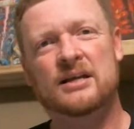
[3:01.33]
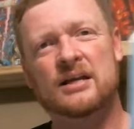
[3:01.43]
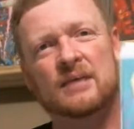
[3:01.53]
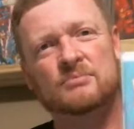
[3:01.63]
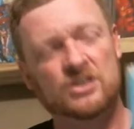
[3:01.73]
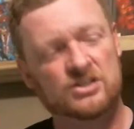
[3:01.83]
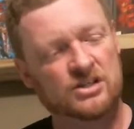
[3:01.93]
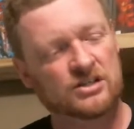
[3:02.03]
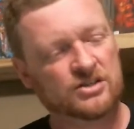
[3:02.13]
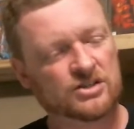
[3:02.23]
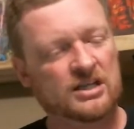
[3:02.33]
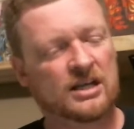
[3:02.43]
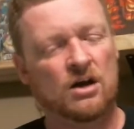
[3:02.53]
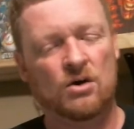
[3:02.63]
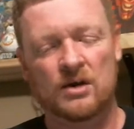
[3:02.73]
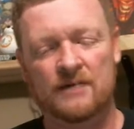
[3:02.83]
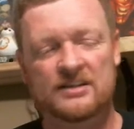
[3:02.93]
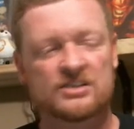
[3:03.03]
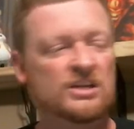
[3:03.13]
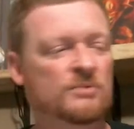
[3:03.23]
it up just to get a hold of it
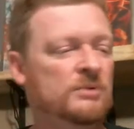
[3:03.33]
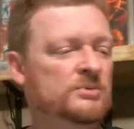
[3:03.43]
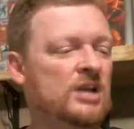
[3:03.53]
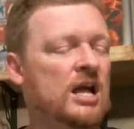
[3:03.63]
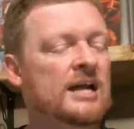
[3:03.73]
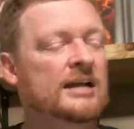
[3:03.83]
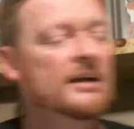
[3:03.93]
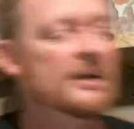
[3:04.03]
and see what it was like.